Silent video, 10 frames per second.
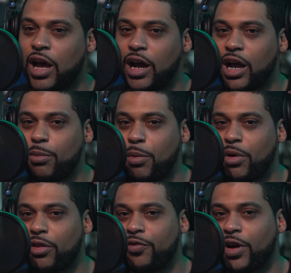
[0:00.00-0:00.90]
I got my
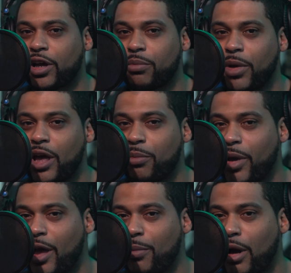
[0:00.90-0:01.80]
motherfucking main
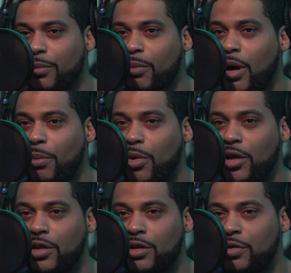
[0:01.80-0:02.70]
man, my my
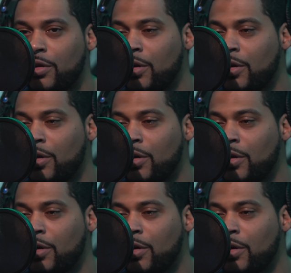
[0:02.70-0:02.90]
brother.